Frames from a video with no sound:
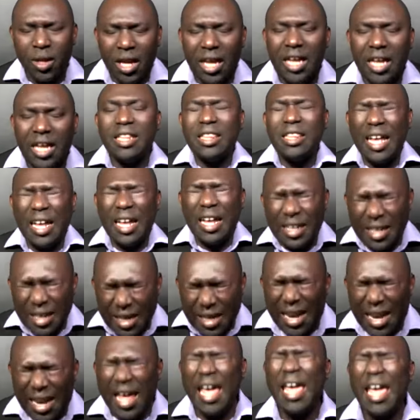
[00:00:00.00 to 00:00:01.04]
In the
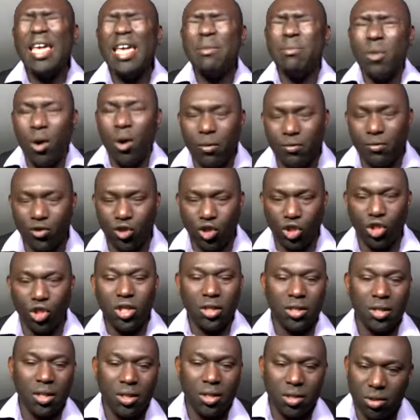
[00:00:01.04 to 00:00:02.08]
name of
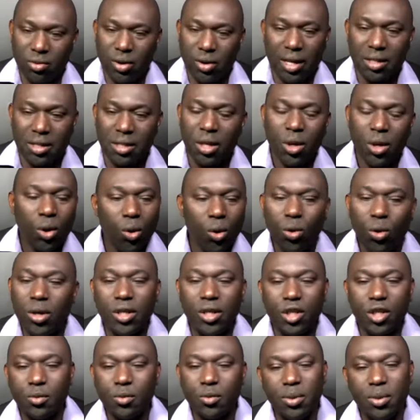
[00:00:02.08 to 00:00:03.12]
Jesus Christ. Holy
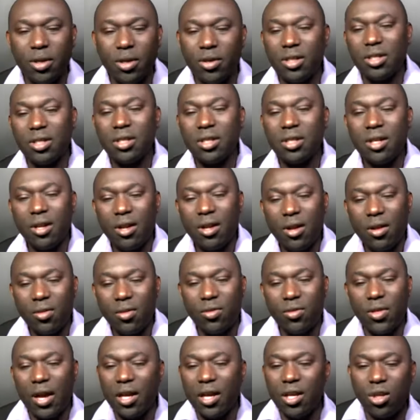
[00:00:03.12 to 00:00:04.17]
Spirit,
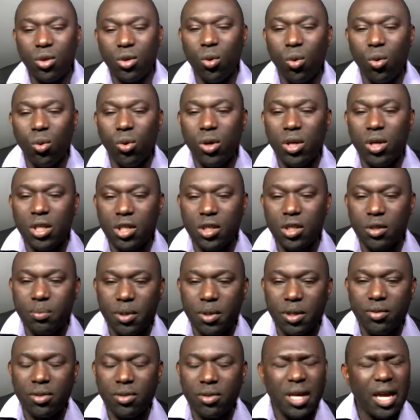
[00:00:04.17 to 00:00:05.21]
thank you, Holy
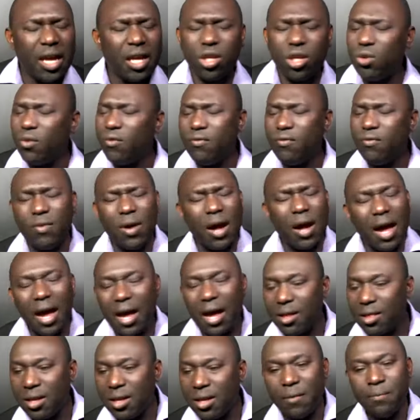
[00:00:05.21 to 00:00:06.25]
Spirit. Thank you,
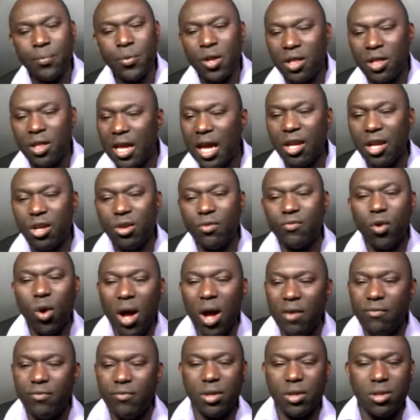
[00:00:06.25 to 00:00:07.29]
Father. Thank you for
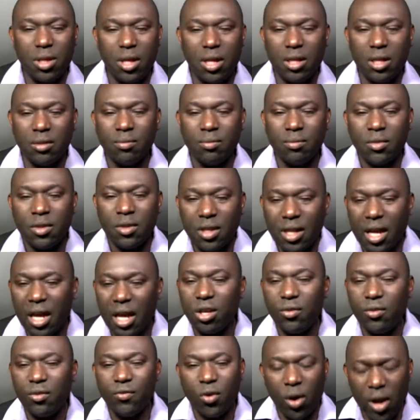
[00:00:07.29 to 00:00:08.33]
everything.
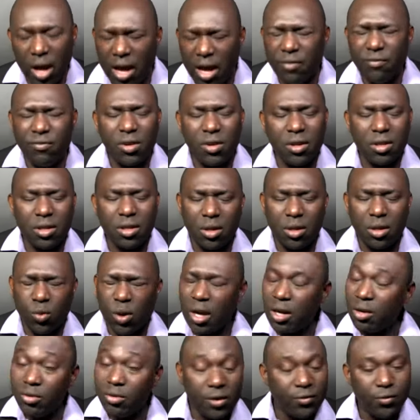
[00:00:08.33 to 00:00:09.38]
Thank you for everything. We
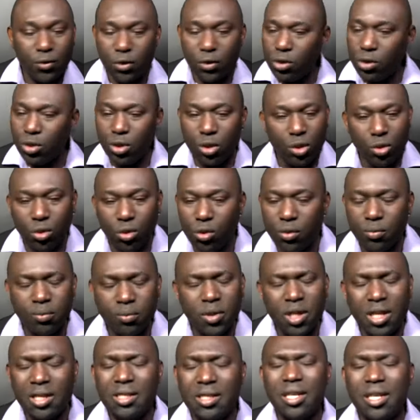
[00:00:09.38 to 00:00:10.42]
are grateful to you.
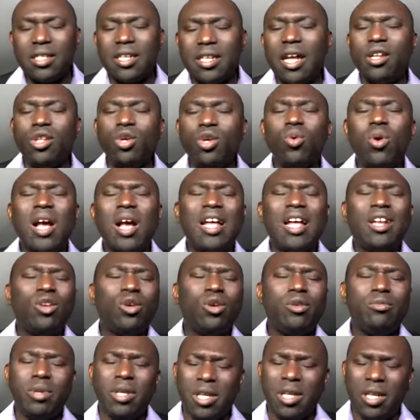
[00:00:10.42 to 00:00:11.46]
Satan, you
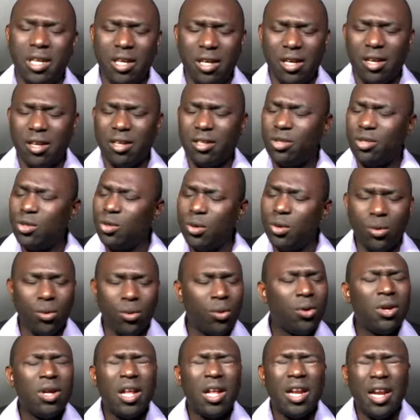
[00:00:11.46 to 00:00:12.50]
cannot be here. No,
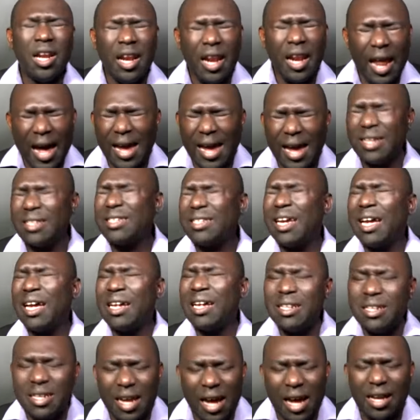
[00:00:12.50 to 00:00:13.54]
light
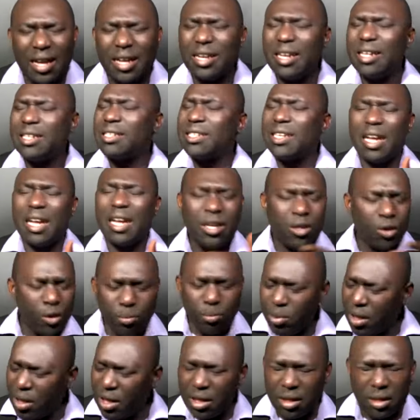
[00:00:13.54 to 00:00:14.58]
and darkness
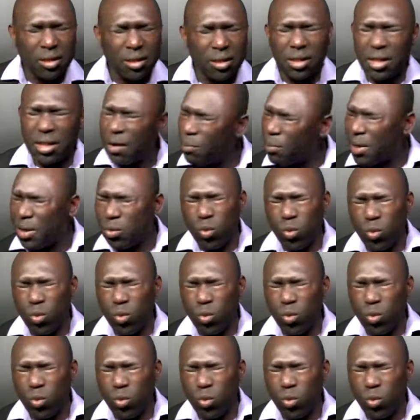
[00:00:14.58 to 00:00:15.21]
cannot be in the same place.